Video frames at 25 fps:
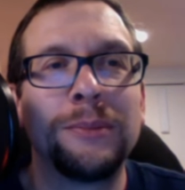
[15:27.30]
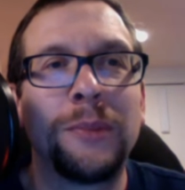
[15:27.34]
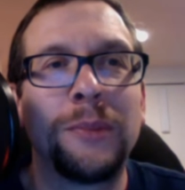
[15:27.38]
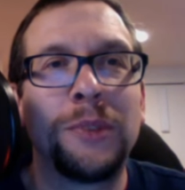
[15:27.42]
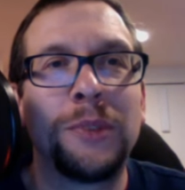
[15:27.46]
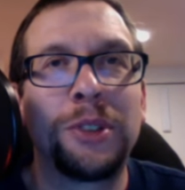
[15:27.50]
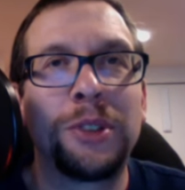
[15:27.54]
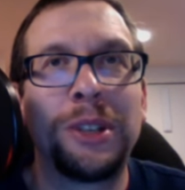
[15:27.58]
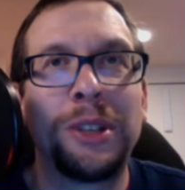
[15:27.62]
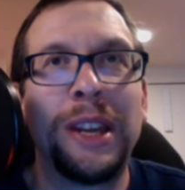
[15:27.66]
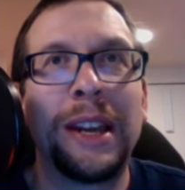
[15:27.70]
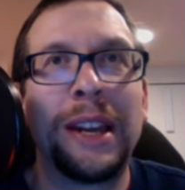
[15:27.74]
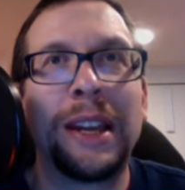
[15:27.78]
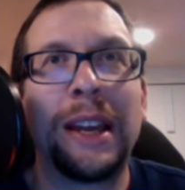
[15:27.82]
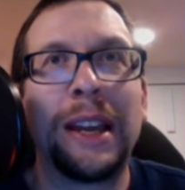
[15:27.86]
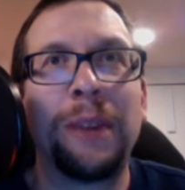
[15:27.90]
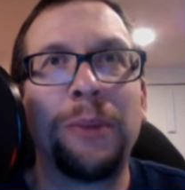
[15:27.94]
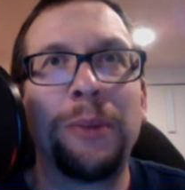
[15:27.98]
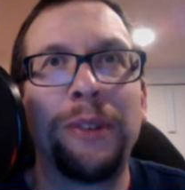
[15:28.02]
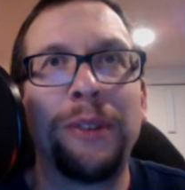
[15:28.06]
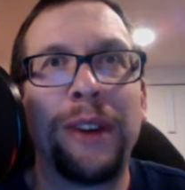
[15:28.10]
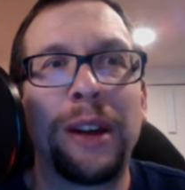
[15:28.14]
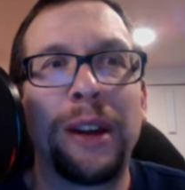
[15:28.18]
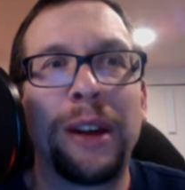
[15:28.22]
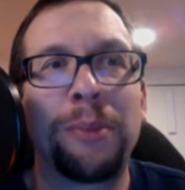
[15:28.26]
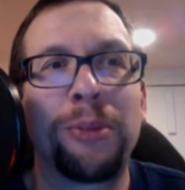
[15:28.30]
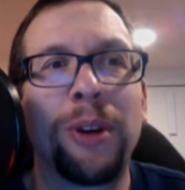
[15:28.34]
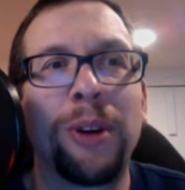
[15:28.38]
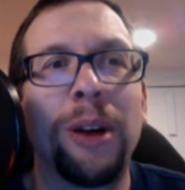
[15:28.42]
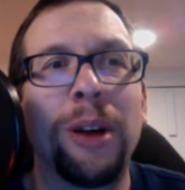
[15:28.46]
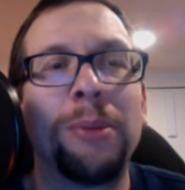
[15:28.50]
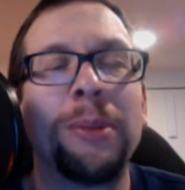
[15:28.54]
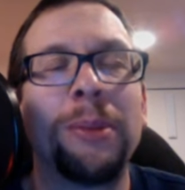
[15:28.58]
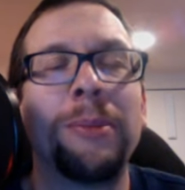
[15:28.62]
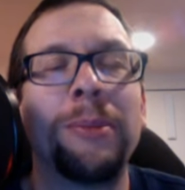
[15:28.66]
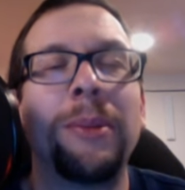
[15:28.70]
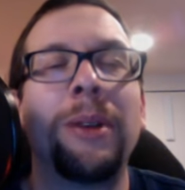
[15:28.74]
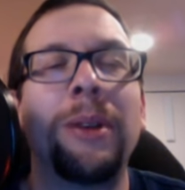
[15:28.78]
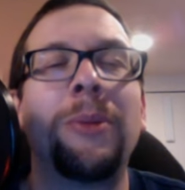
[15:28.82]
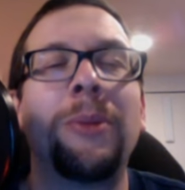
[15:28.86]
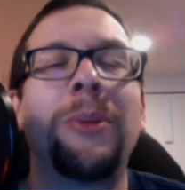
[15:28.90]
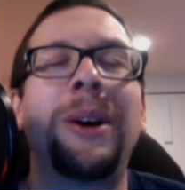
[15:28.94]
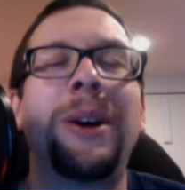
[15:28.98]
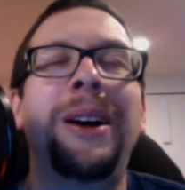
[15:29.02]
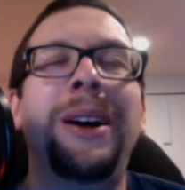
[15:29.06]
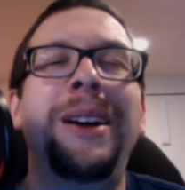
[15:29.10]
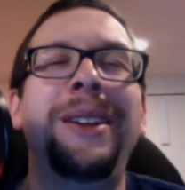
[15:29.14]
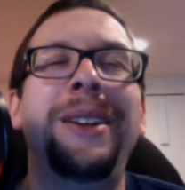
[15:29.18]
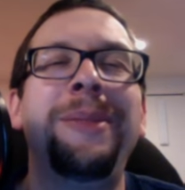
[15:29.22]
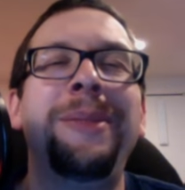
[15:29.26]
So yet again, we've had a problem.
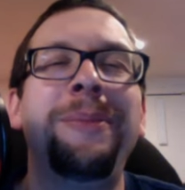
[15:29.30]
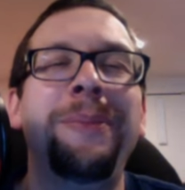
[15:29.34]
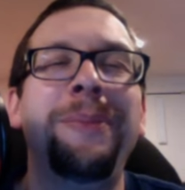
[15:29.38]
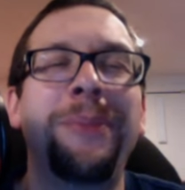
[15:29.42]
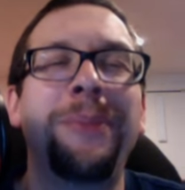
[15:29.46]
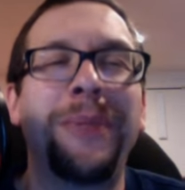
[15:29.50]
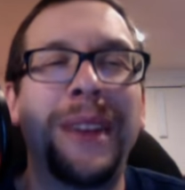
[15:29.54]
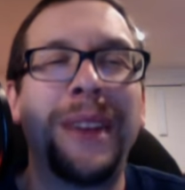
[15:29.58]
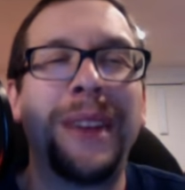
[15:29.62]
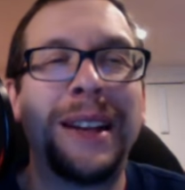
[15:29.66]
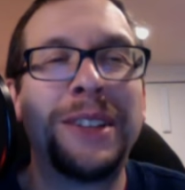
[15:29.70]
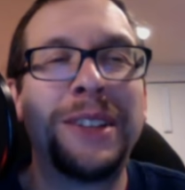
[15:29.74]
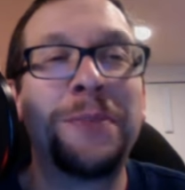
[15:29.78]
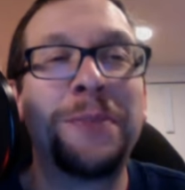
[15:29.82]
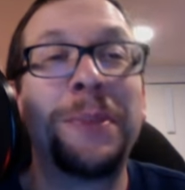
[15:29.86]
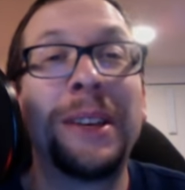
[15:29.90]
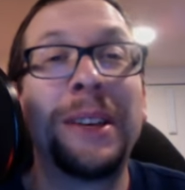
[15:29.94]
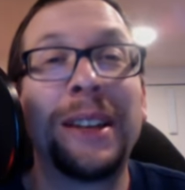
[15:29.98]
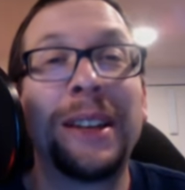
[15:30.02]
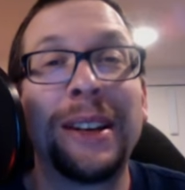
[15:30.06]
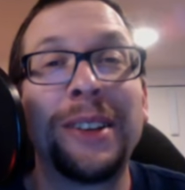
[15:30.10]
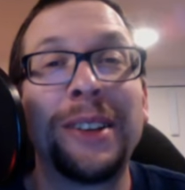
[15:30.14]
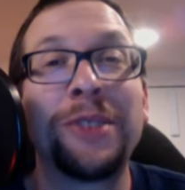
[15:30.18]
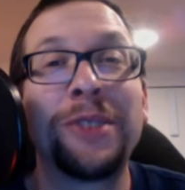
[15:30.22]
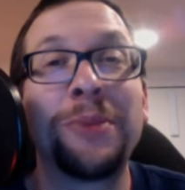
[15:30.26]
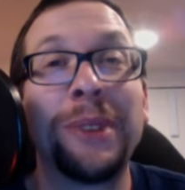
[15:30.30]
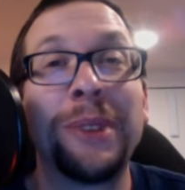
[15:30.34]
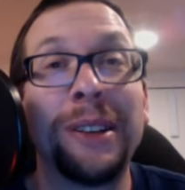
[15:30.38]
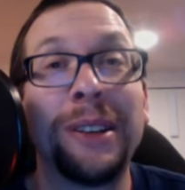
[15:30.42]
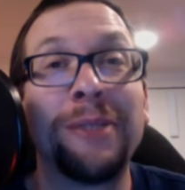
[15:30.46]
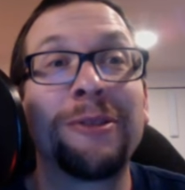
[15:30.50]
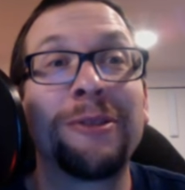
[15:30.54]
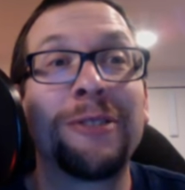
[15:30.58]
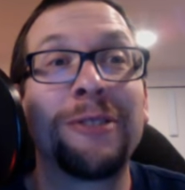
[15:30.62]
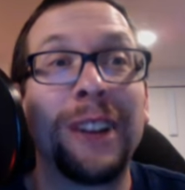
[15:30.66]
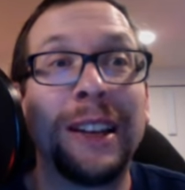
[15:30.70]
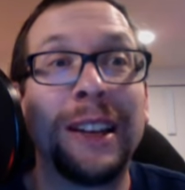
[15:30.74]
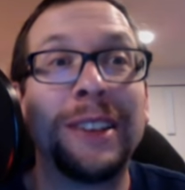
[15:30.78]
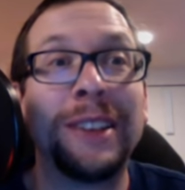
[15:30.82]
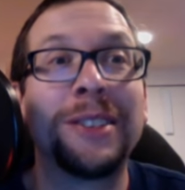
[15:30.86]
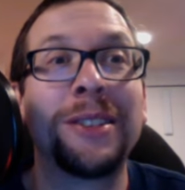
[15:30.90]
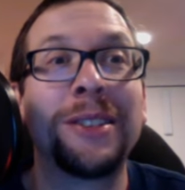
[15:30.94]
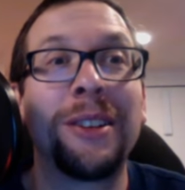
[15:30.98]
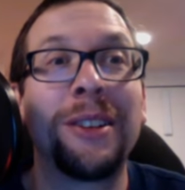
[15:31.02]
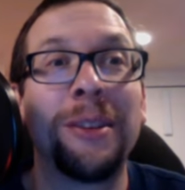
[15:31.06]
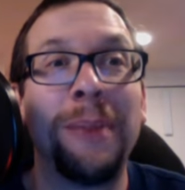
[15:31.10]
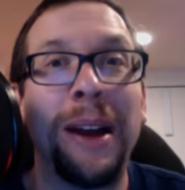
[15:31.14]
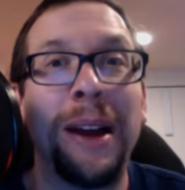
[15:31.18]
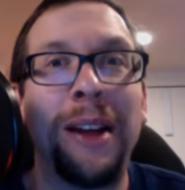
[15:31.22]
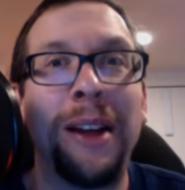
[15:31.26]
Well, that's because we didn't write
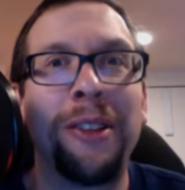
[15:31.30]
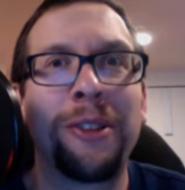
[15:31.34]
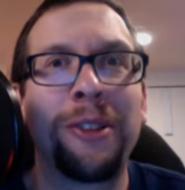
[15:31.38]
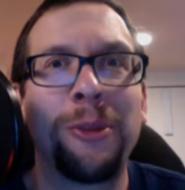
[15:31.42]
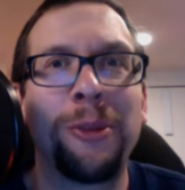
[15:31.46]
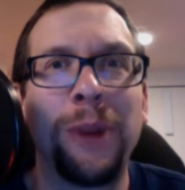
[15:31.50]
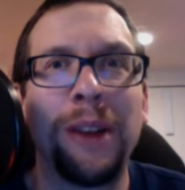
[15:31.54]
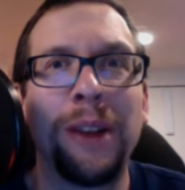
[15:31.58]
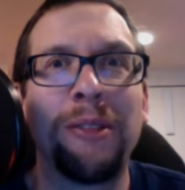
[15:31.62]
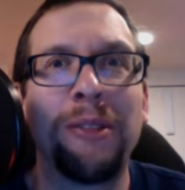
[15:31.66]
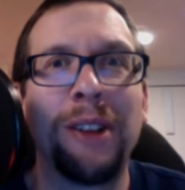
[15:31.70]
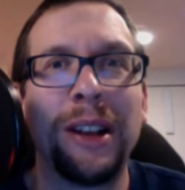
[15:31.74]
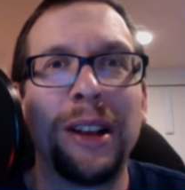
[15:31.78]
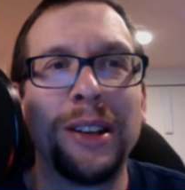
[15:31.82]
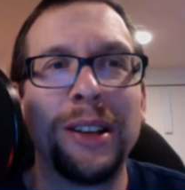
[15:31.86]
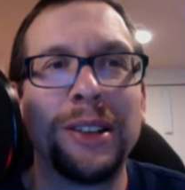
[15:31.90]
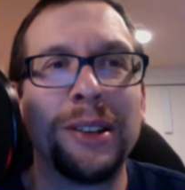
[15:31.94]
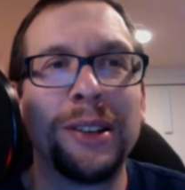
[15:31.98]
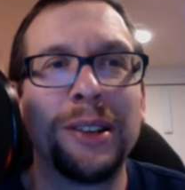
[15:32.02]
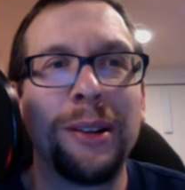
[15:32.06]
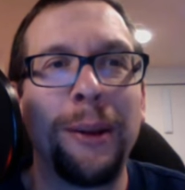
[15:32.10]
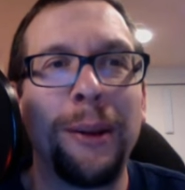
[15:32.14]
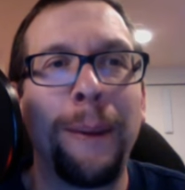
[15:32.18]
our math quite right.